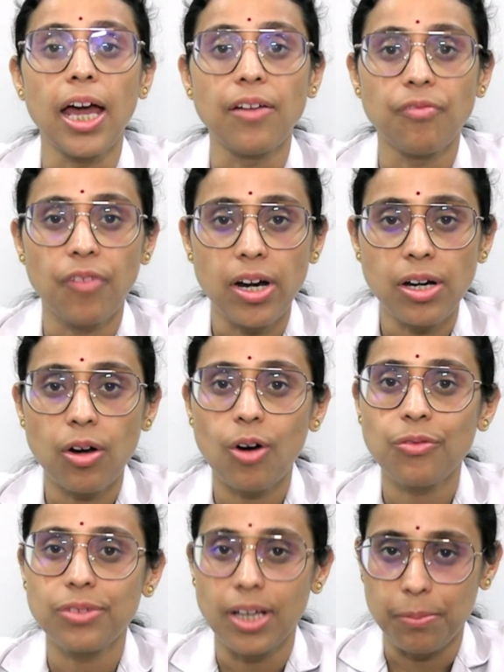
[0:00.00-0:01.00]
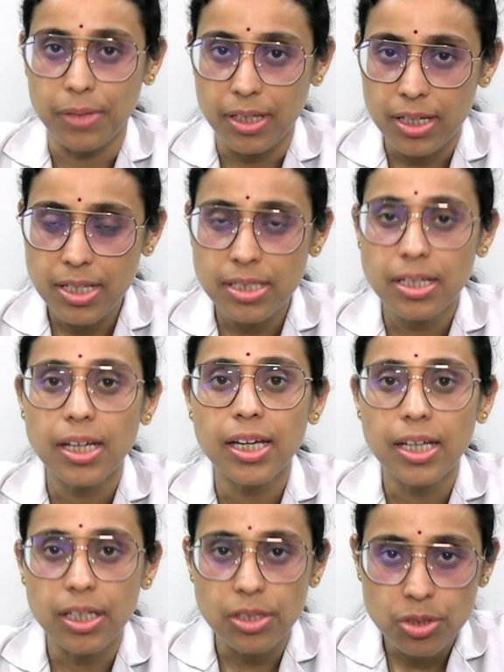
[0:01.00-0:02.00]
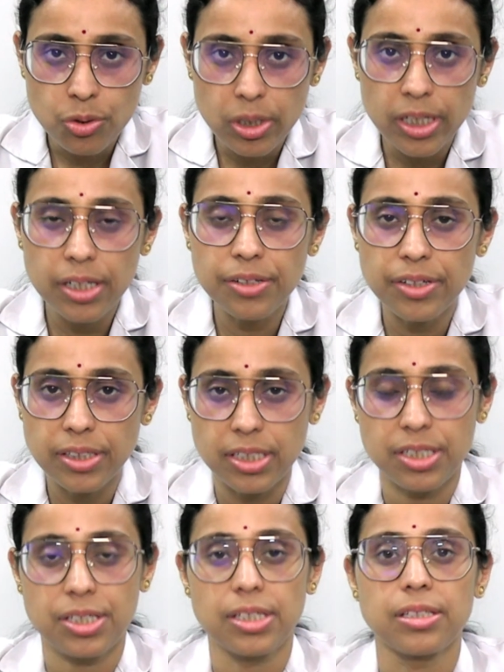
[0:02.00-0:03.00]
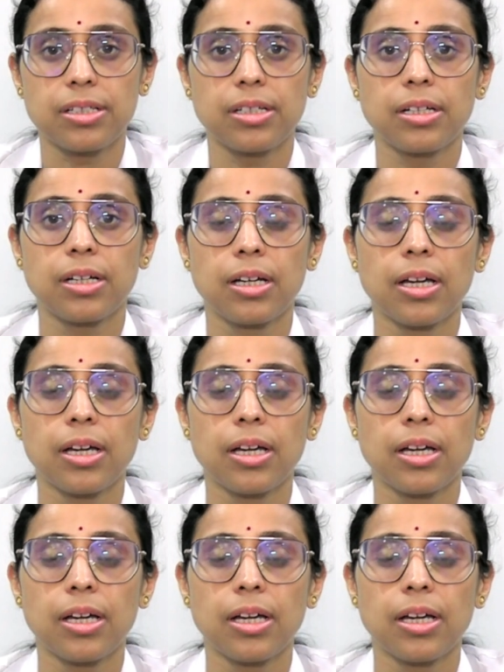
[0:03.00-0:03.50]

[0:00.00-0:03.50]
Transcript: and one of them is insulin resistance,